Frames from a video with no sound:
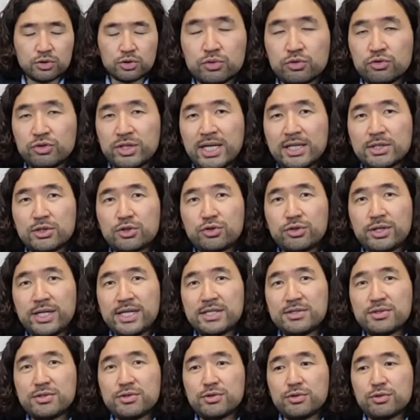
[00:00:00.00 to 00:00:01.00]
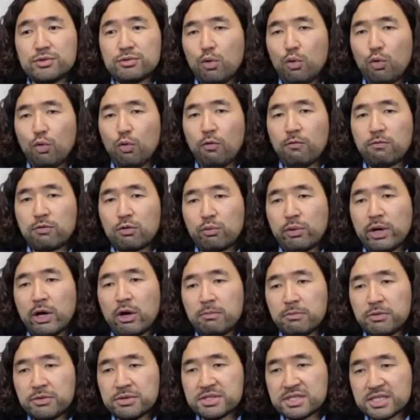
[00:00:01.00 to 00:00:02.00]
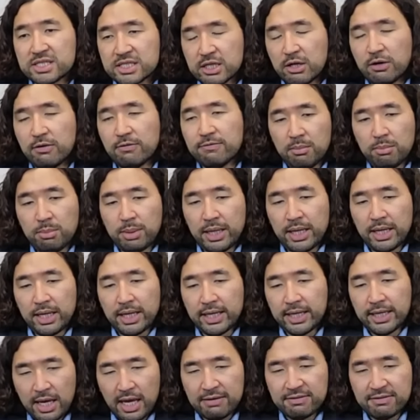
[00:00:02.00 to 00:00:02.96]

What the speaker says: Do not try to overwhelm yourself by